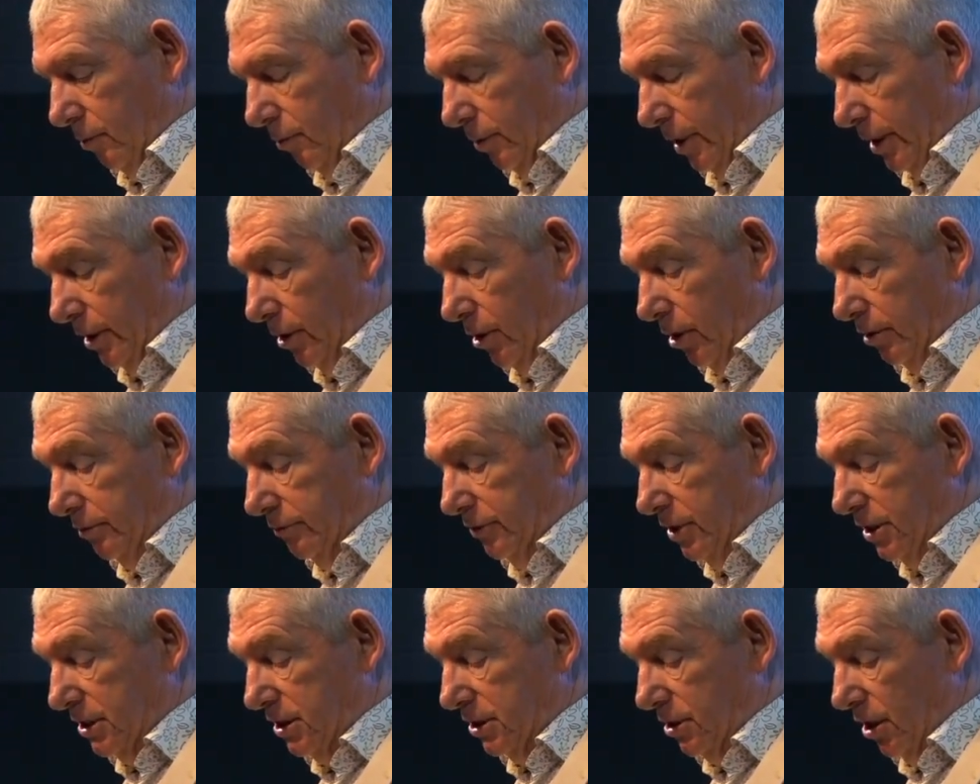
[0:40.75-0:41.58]
we had a lot
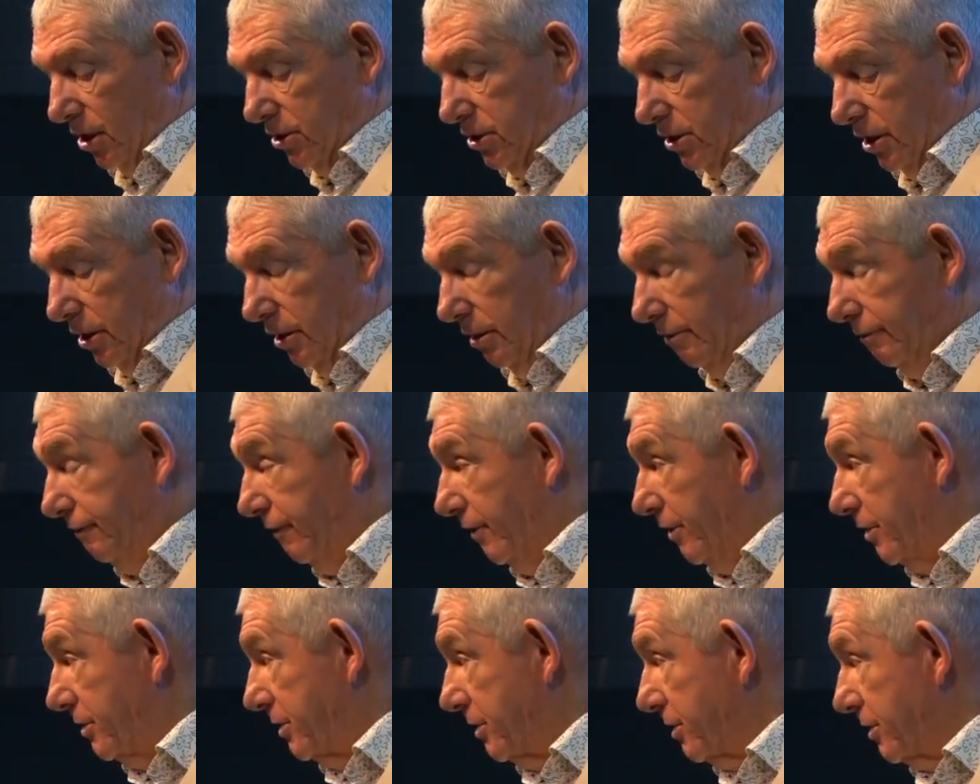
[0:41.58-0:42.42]
of discussion in the
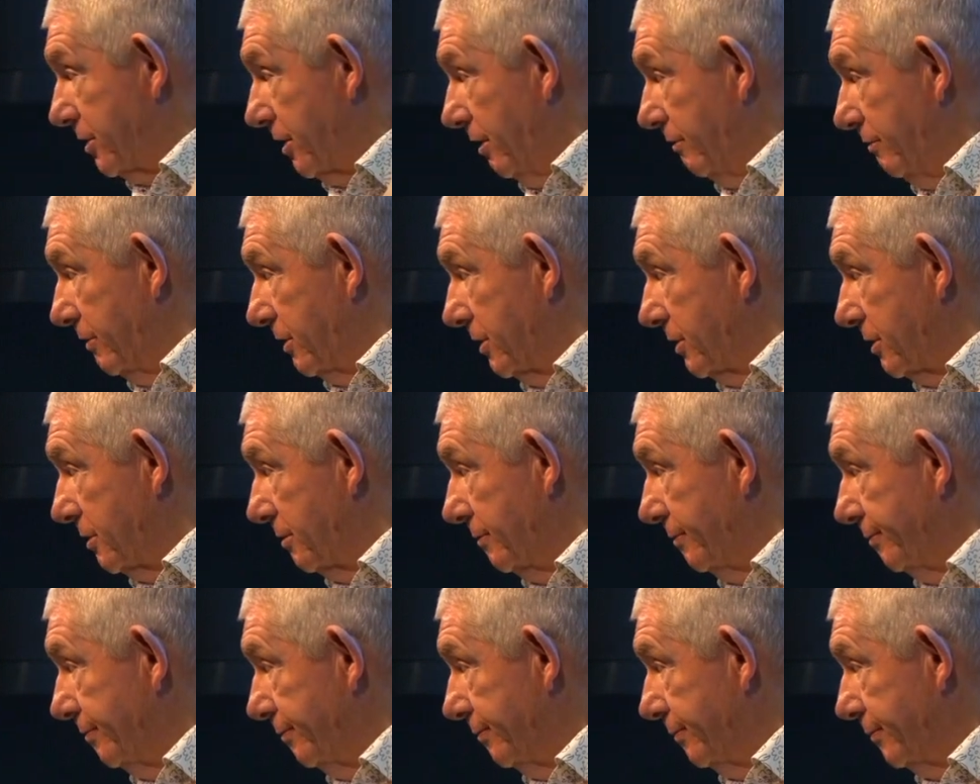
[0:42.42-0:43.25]
first service
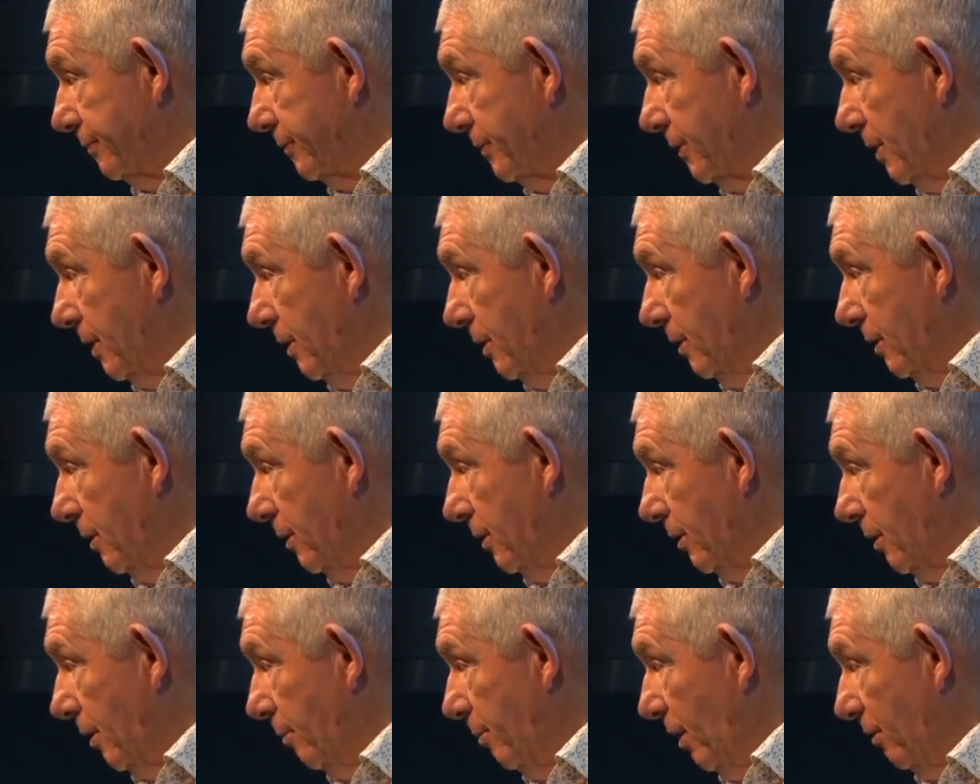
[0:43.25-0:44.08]

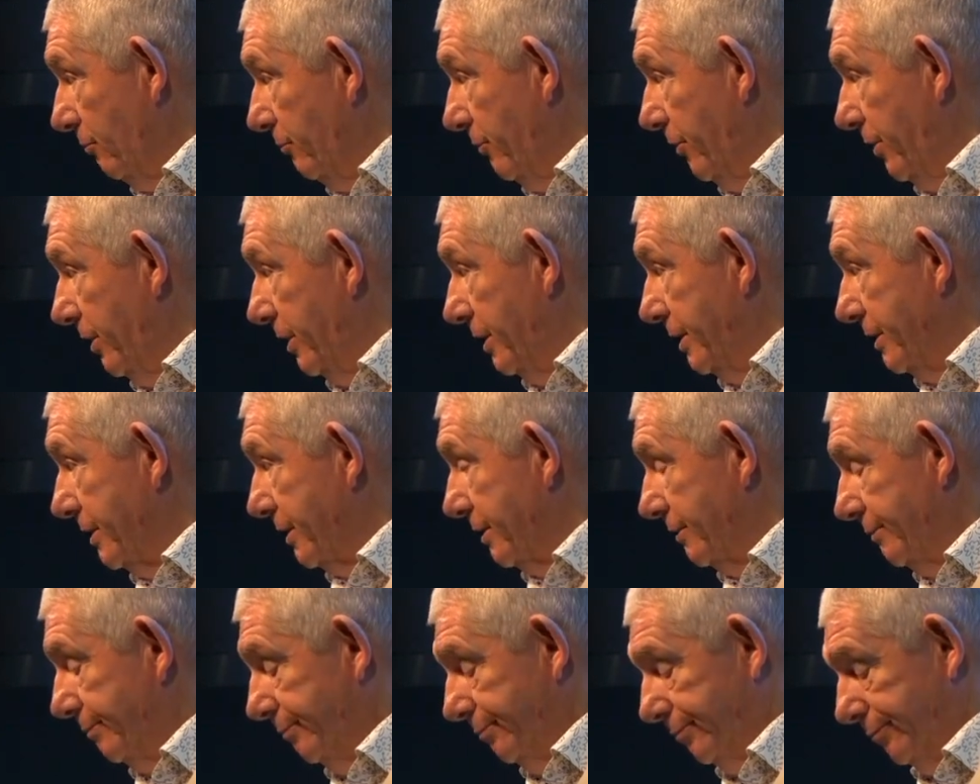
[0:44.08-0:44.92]
about
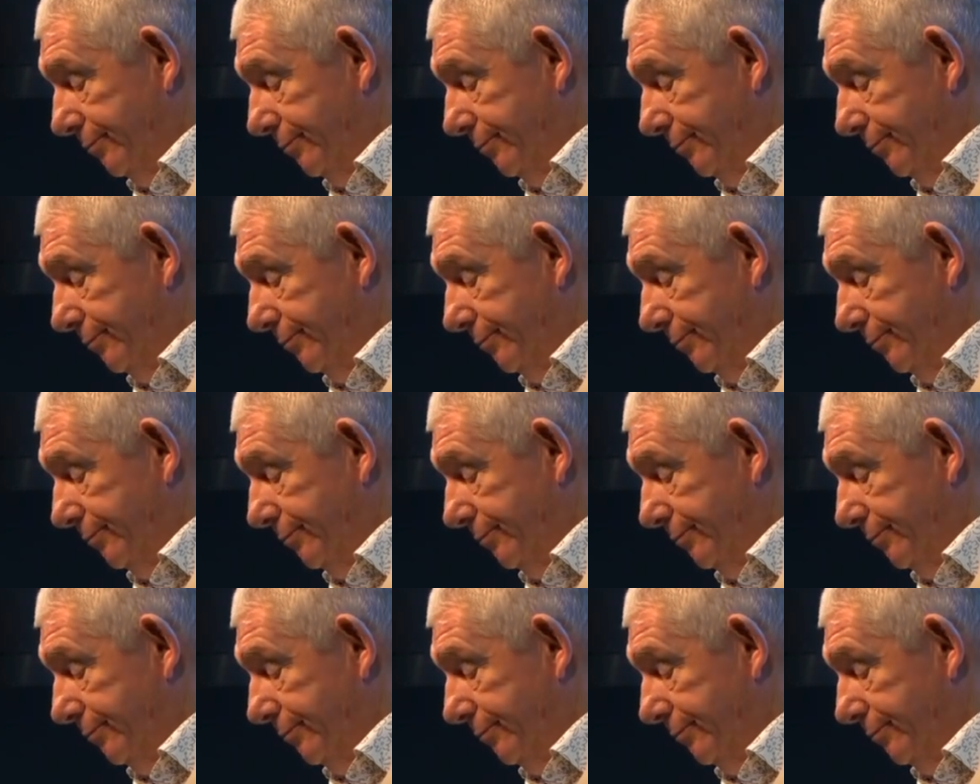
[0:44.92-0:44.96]
these.